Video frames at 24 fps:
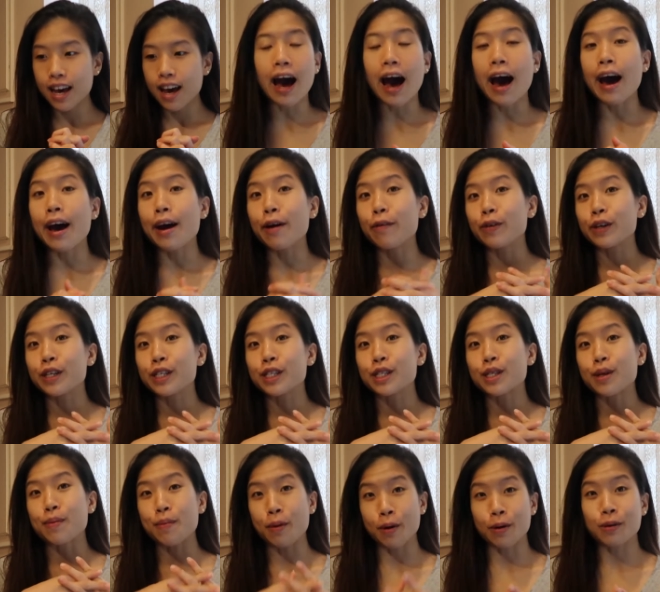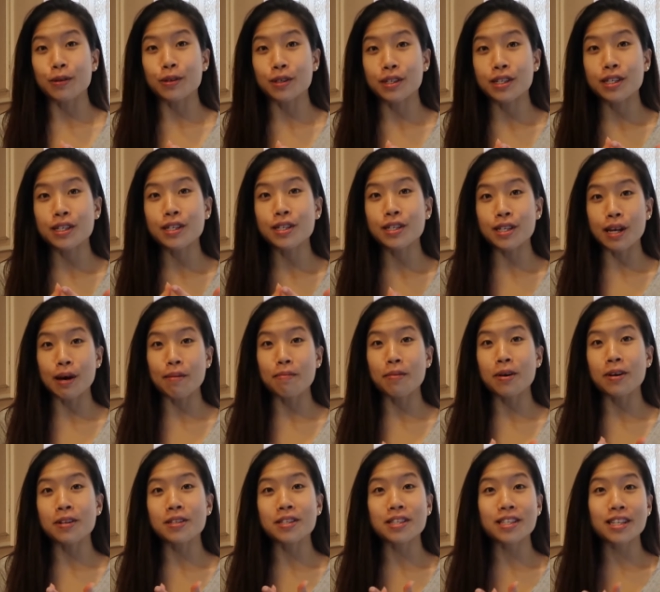I was supposed to step
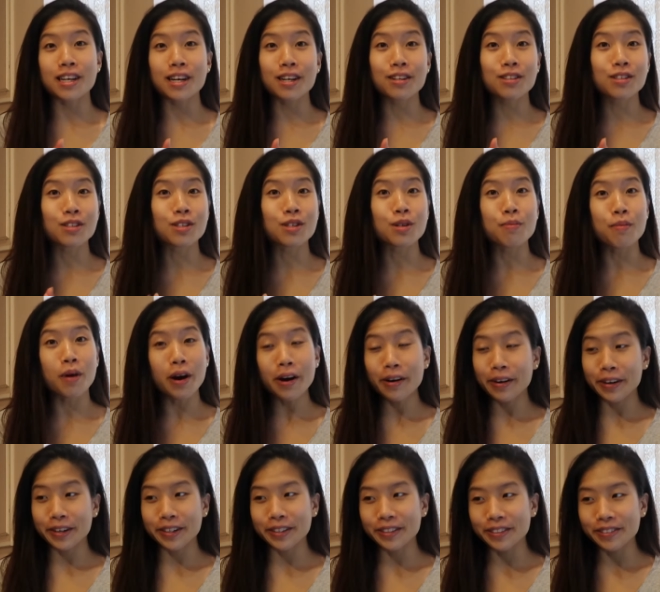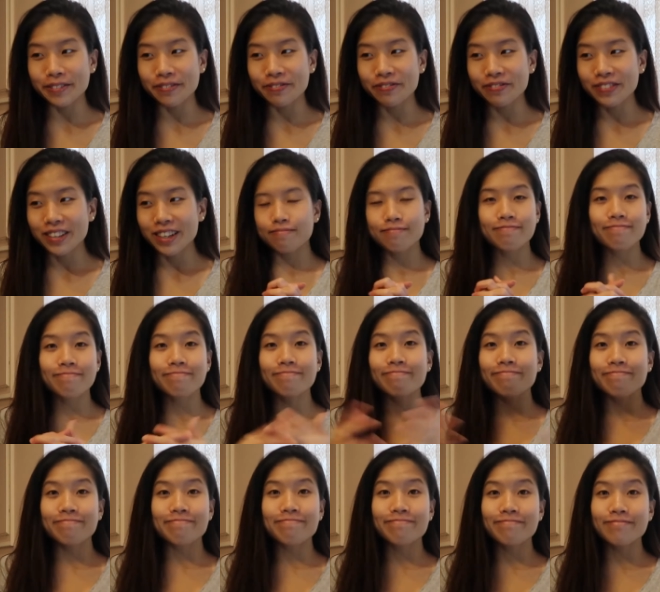on stage tomorrow.
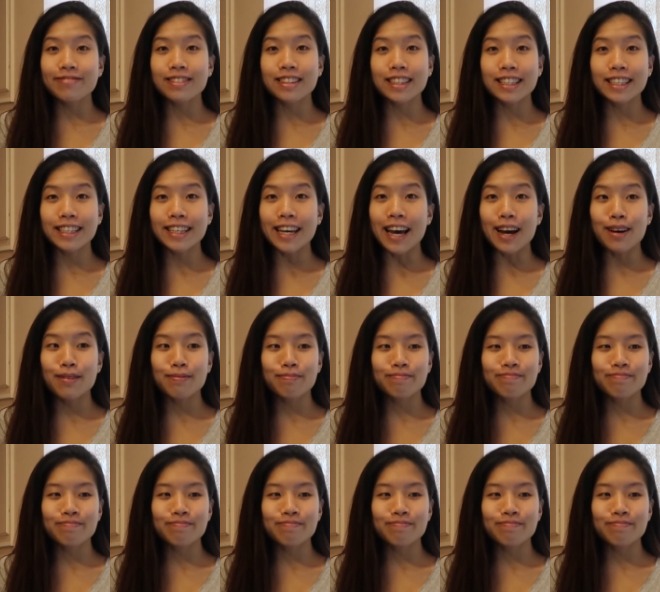Yeah.